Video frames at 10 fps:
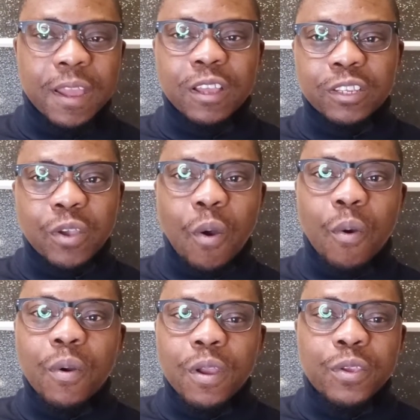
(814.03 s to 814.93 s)

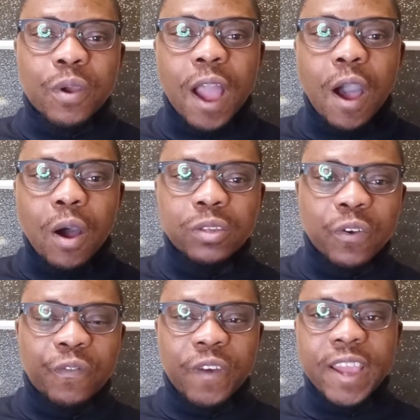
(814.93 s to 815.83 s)
So you can
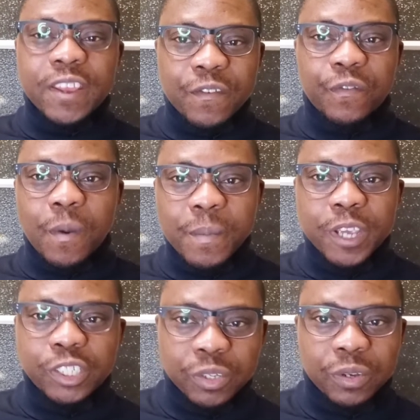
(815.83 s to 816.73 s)
also find
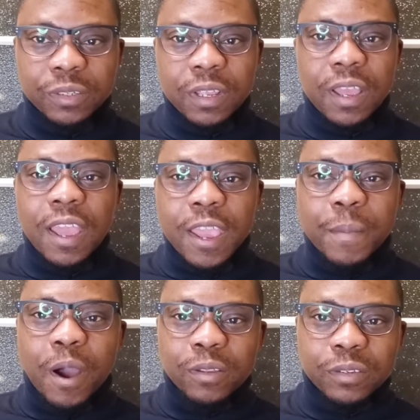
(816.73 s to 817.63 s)
information
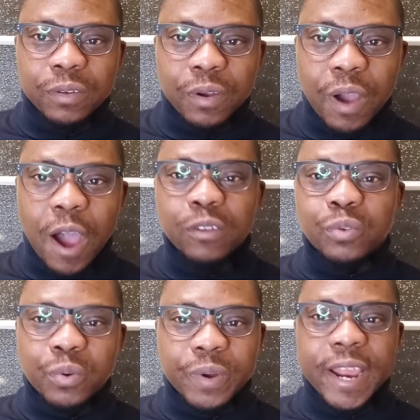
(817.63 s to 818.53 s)
about how
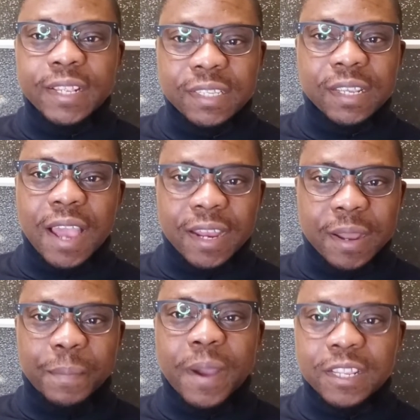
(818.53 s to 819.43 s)
to rent
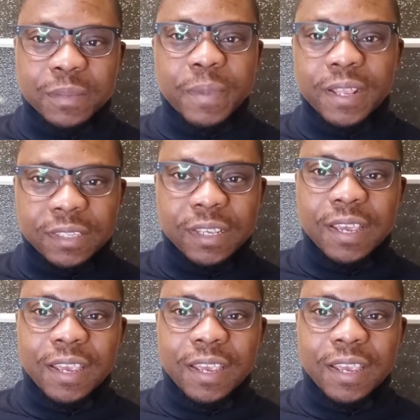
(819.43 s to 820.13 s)
an apartment